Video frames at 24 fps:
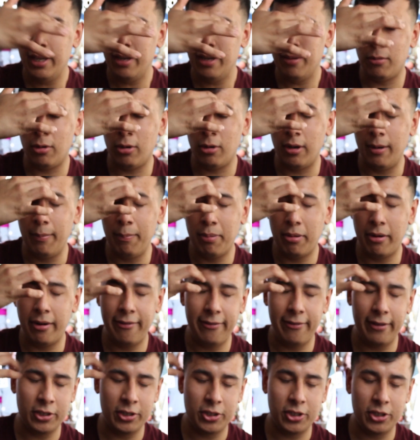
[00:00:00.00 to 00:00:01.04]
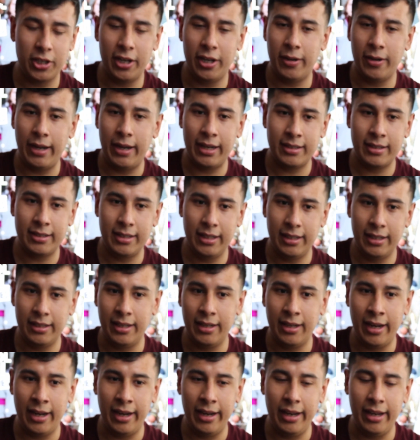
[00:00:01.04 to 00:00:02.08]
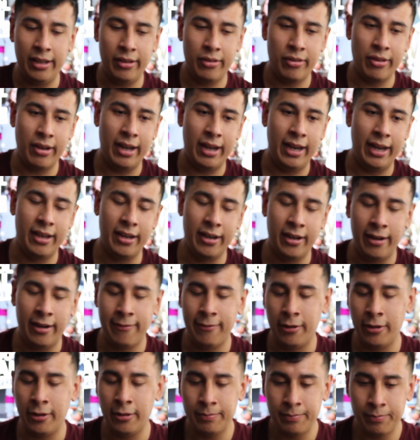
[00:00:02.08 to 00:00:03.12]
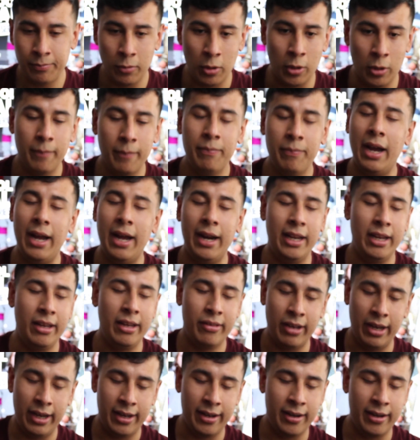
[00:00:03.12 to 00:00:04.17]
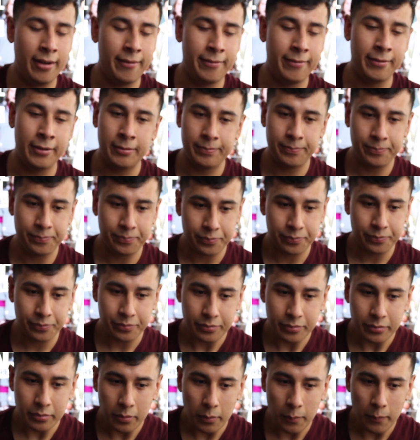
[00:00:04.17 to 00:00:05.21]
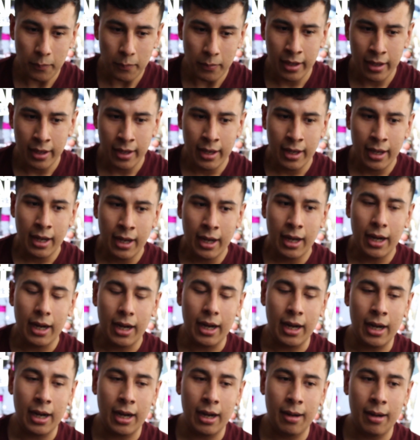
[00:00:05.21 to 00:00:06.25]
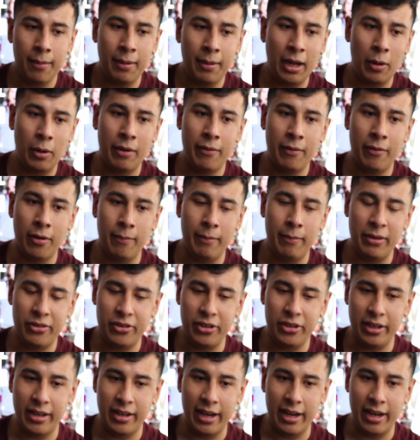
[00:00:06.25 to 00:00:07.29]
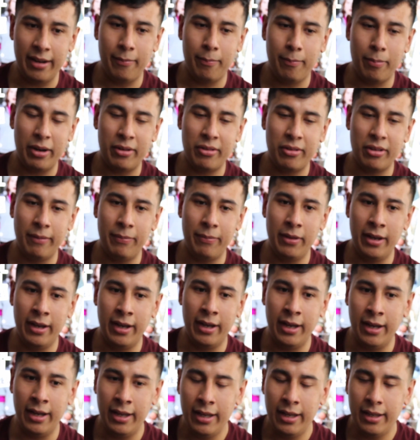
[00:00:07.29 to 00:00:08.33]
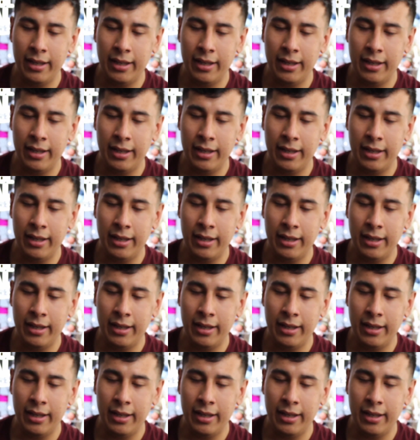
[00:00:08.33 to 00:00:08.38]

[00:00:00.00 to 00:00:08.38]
more professional acting than East High can offer. Well, not East High can offer. However, Miss Jen kind of breaks up the